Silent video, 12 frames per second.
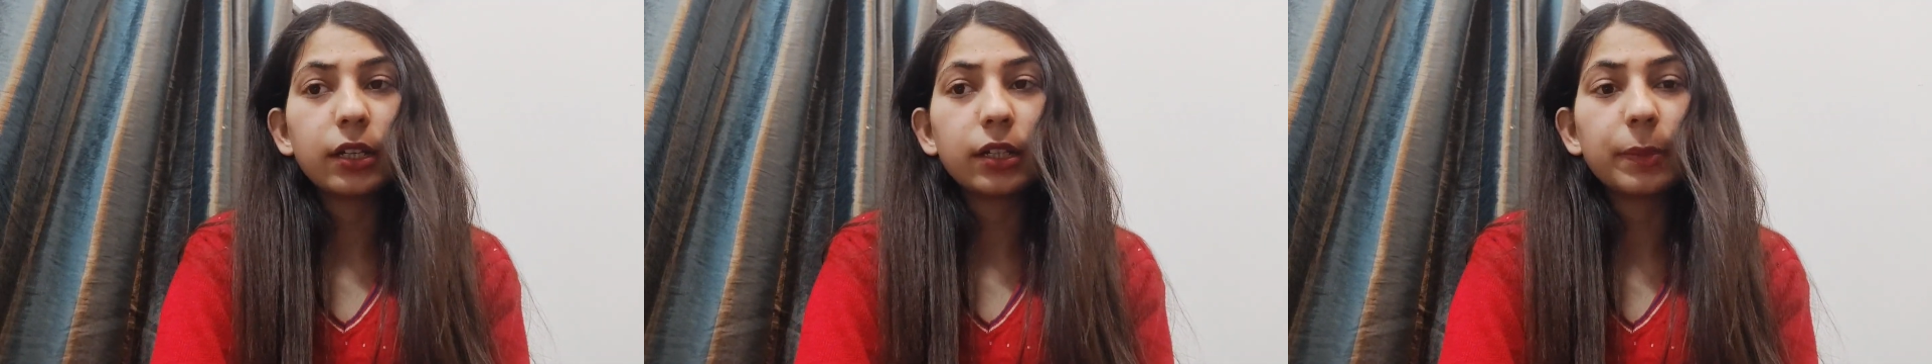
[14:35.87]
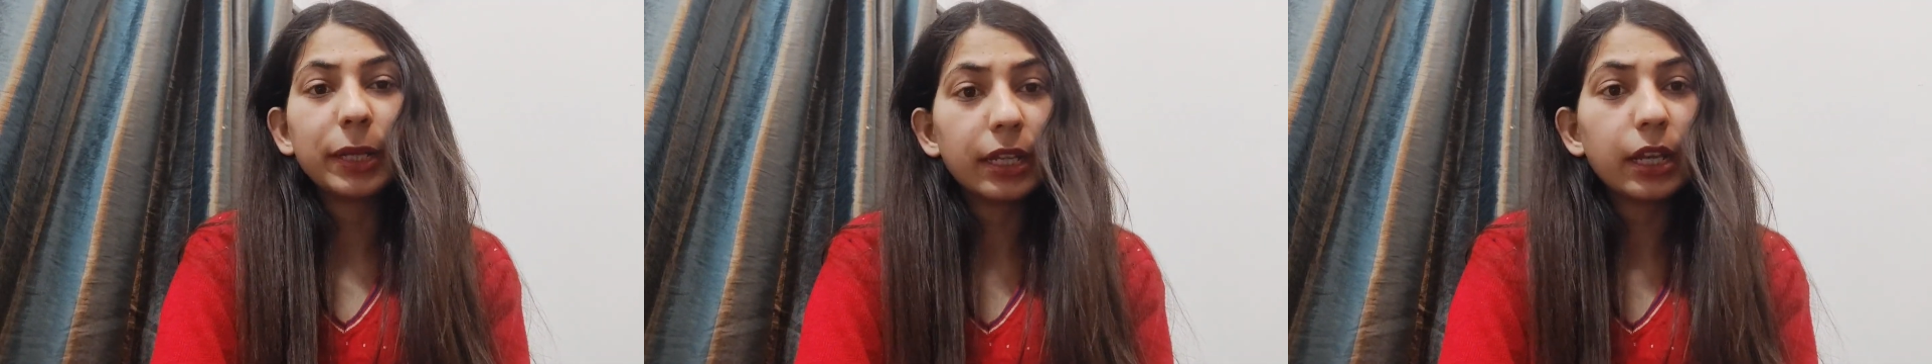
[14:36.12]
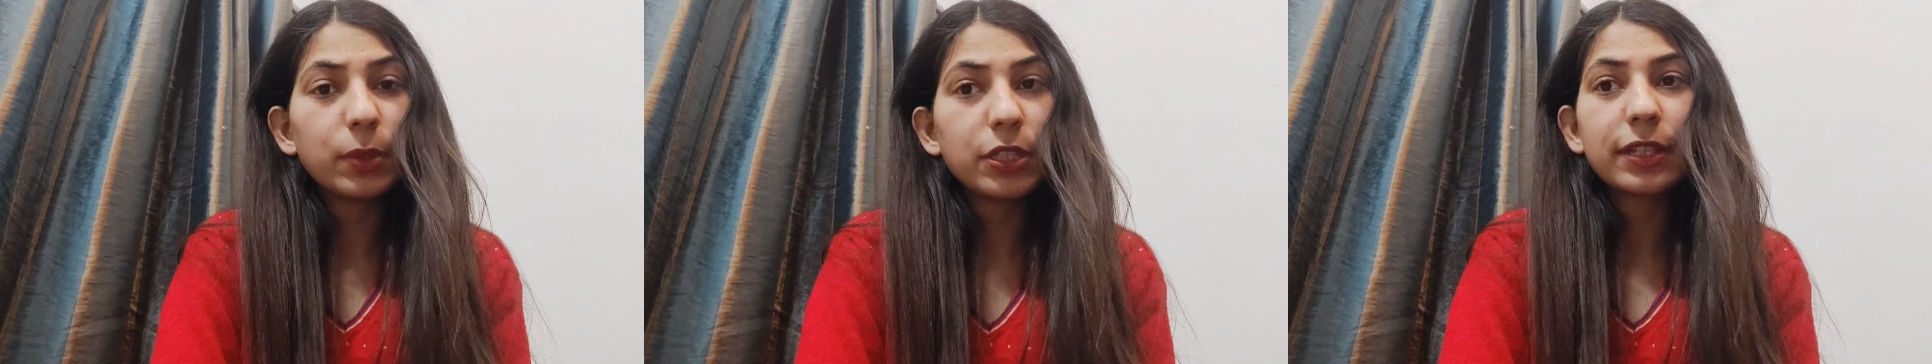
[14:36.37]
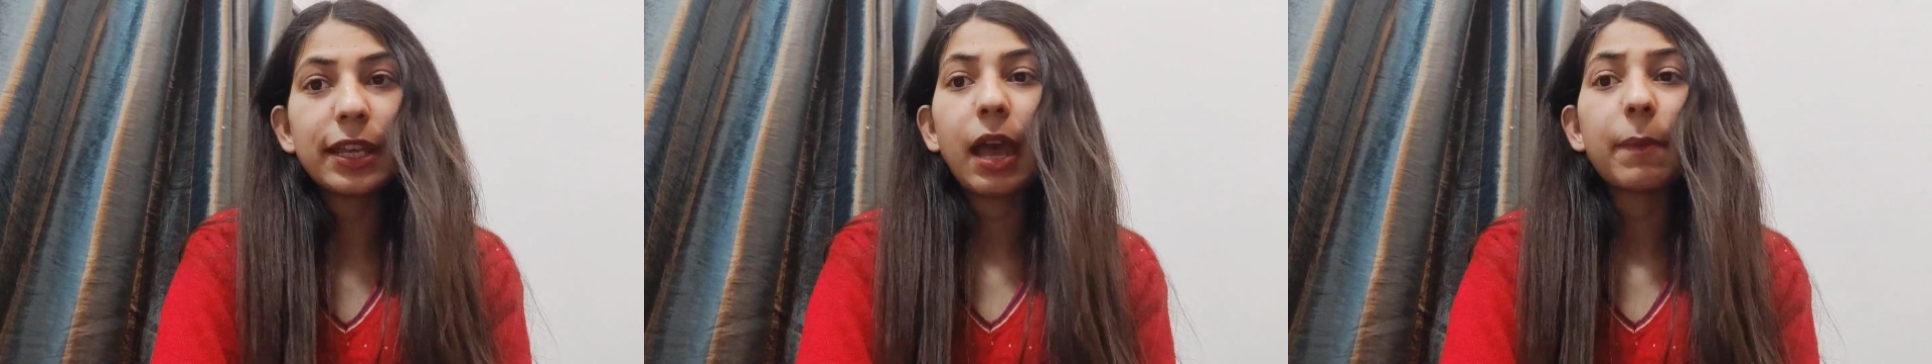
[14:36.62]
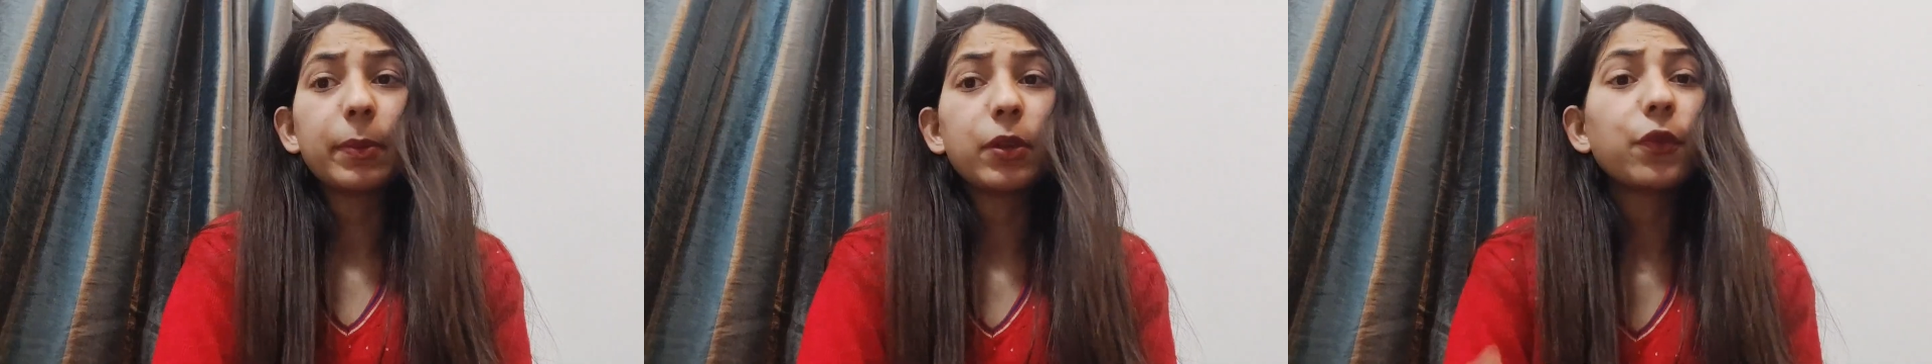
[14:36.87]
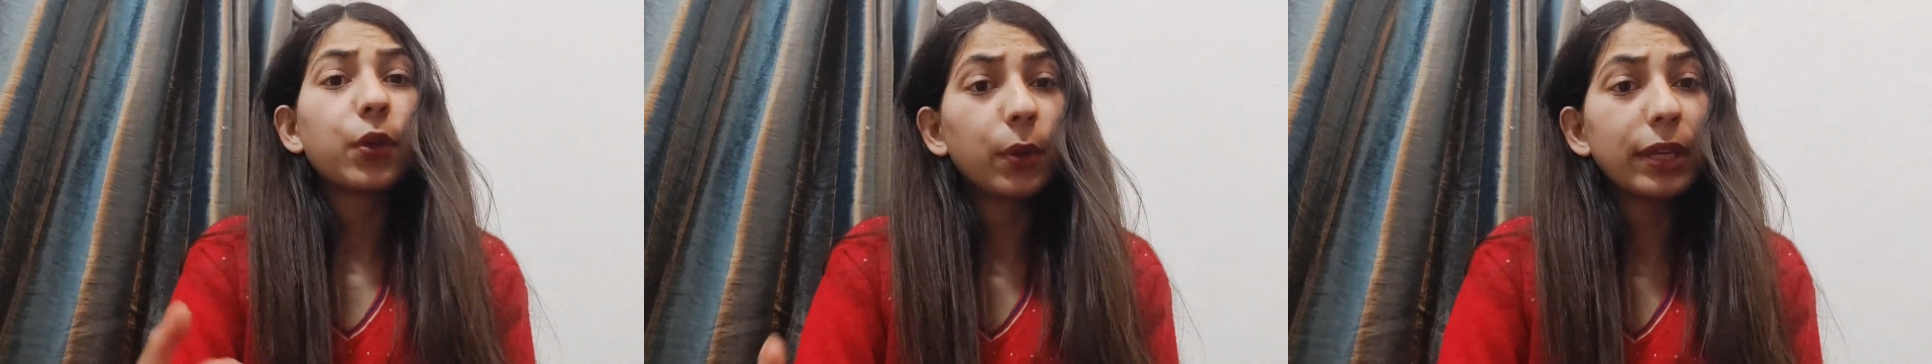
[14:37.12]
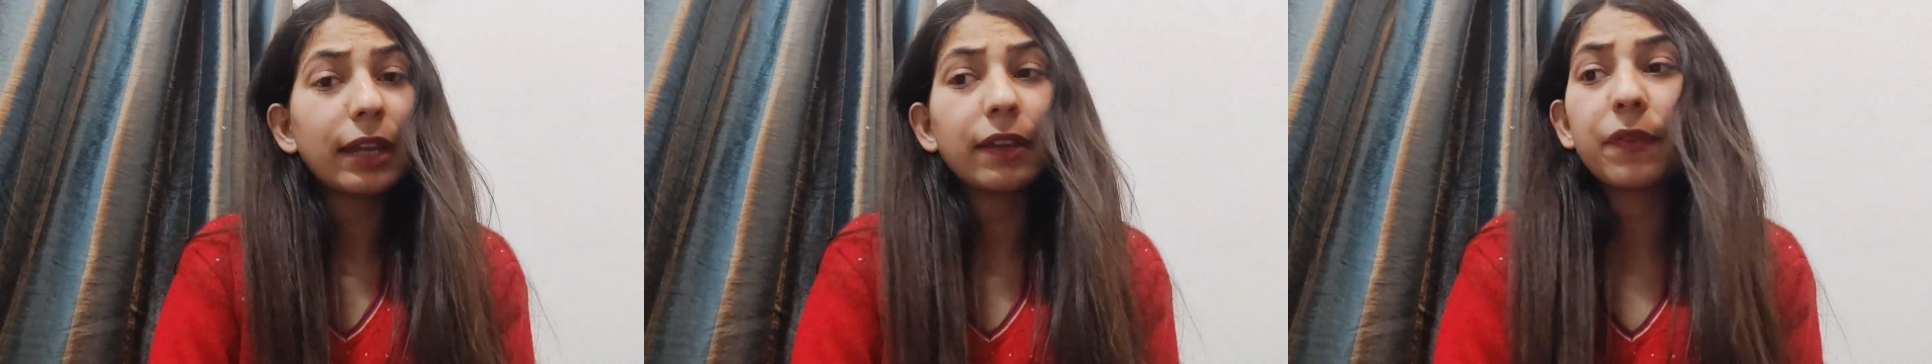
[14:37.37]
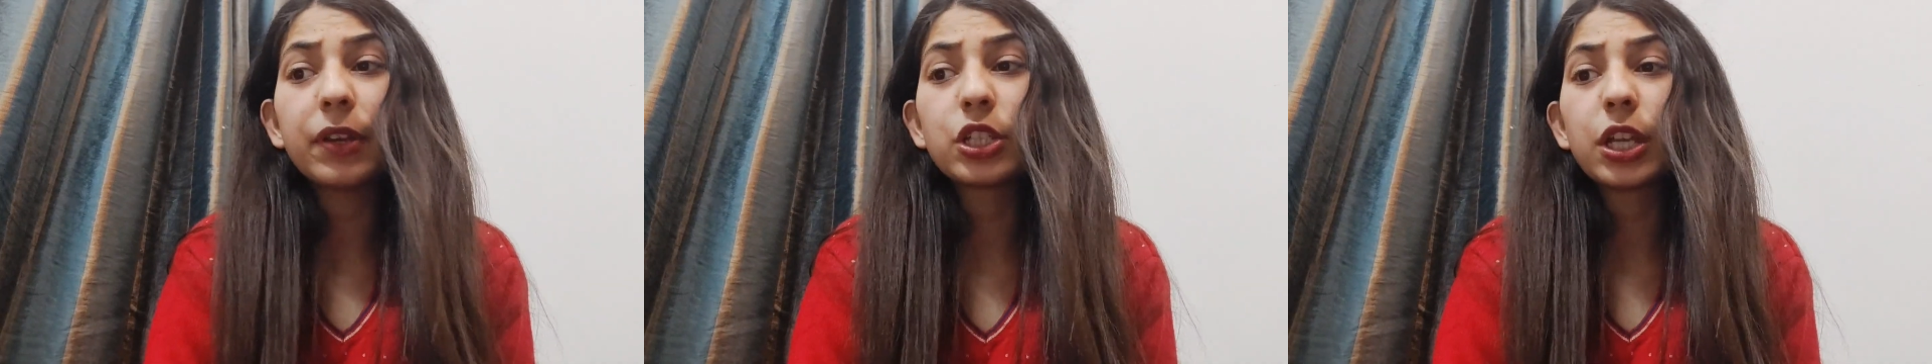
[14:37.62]
the bacteria which is like capable of growing at
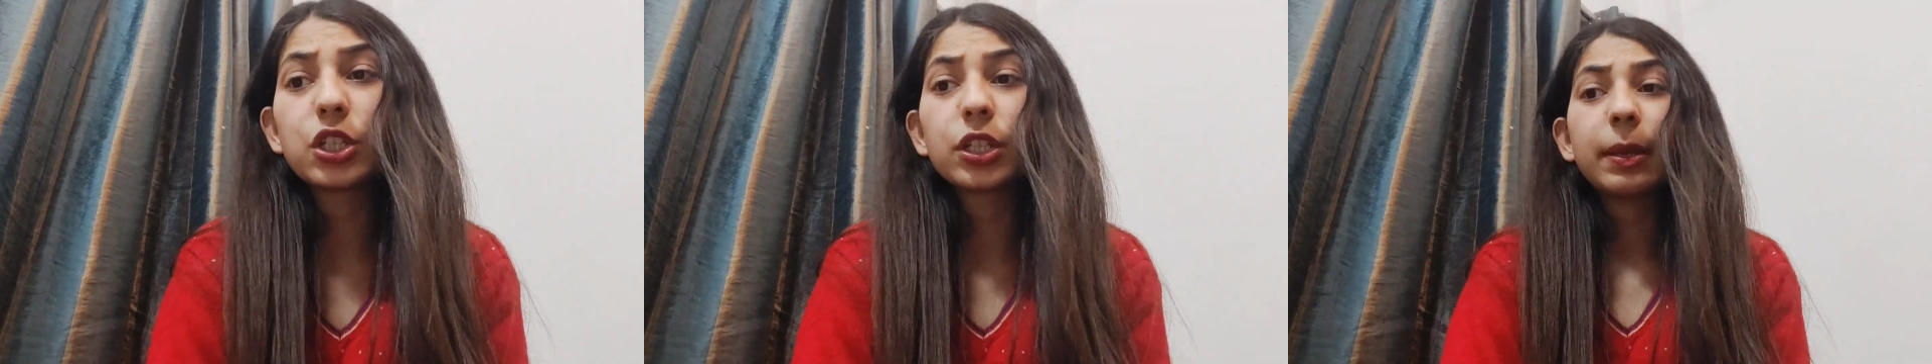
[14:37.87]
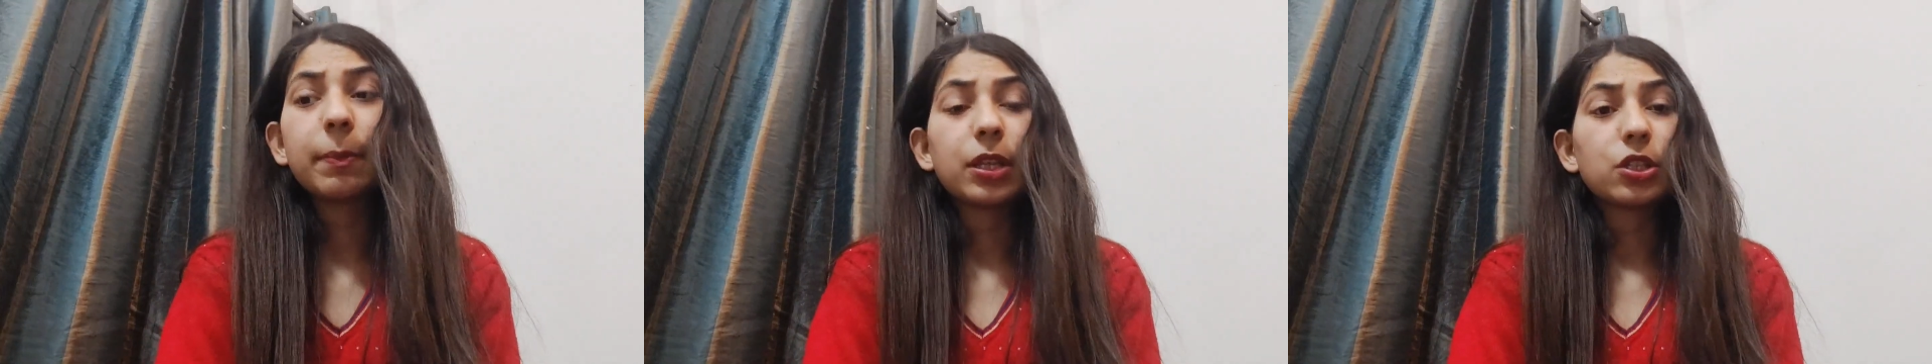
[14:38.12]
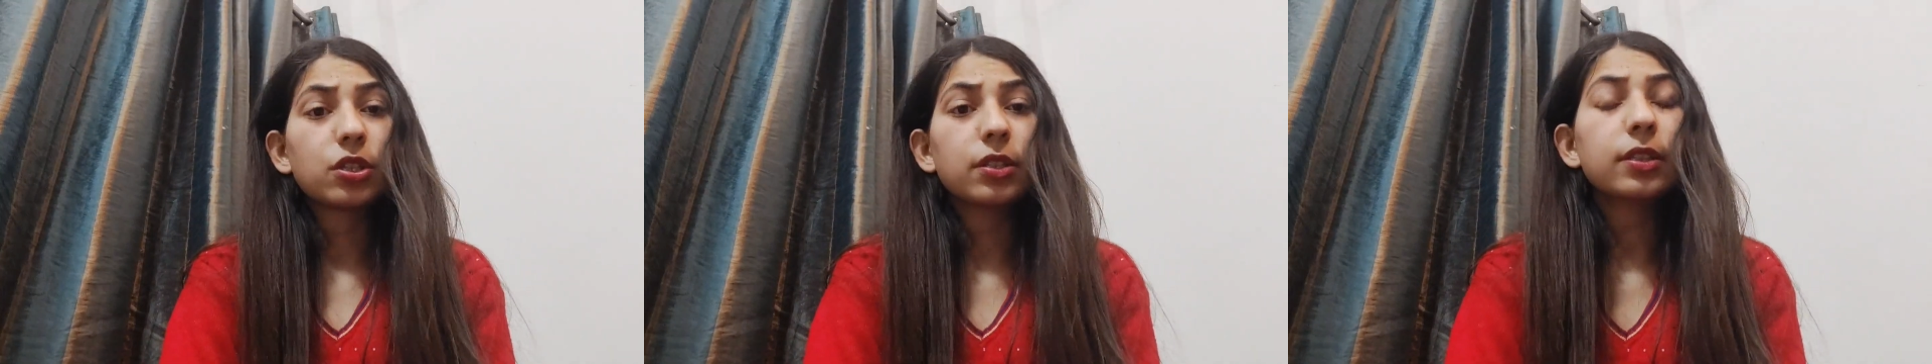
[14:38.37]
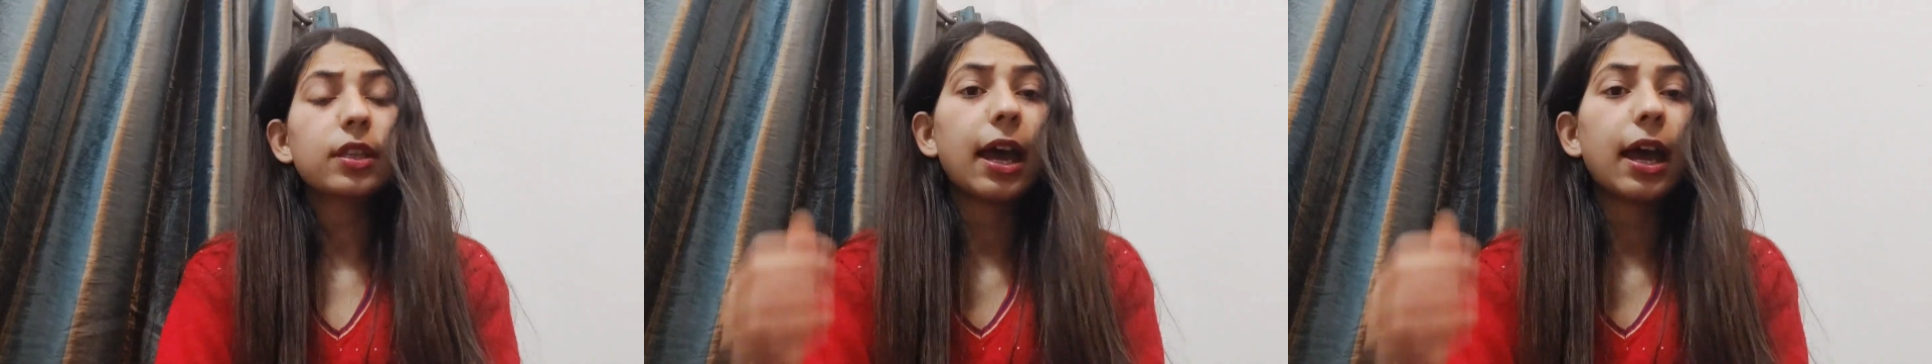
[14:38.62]
refrigeration temperatures,